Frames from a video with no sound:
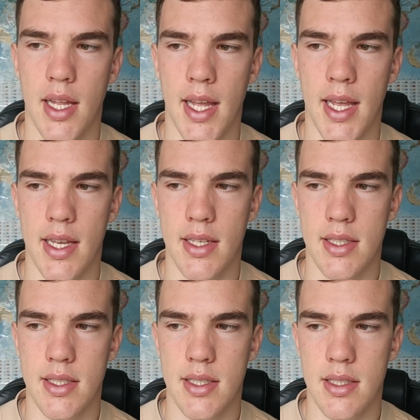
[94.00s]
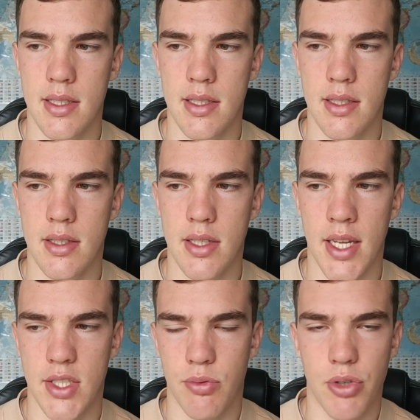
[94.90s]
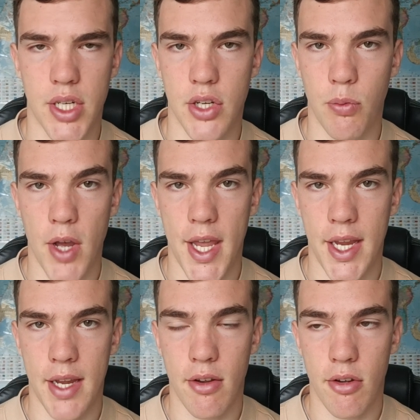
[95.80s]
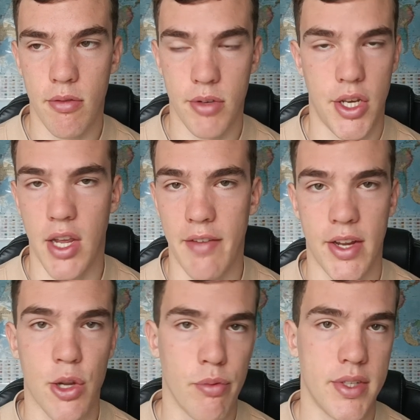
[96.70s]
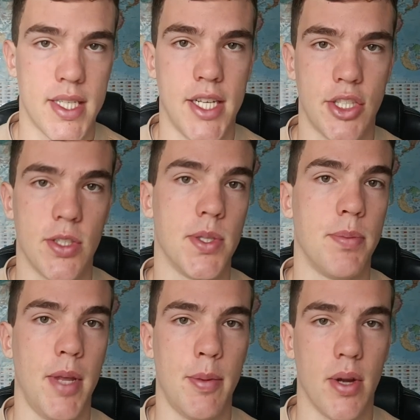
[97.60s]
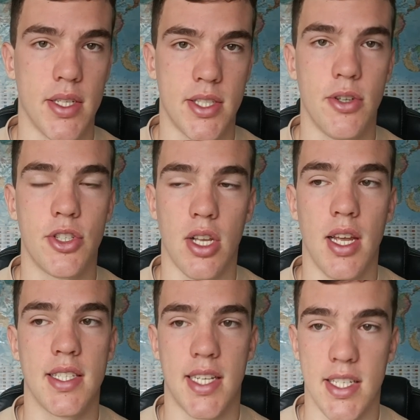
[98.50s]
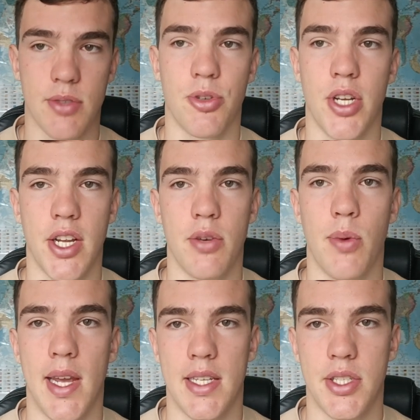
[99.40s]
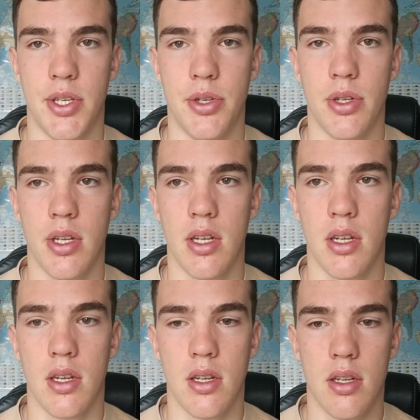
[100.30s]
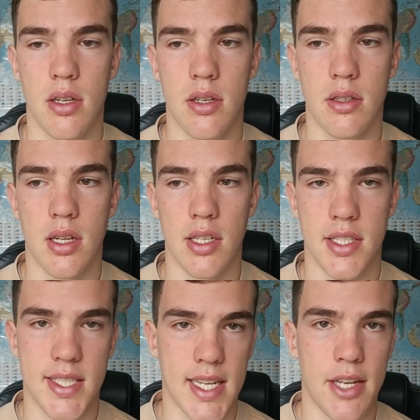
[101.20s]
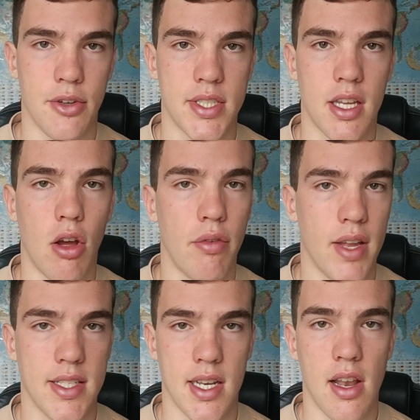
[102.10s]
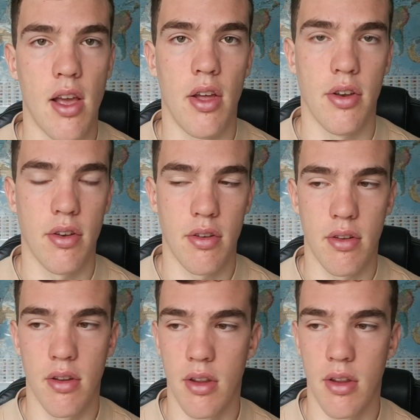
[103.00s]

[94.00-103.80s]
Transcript: And it's a really good way, having conversations with people and socializing is a really good way to understand yourself and to learn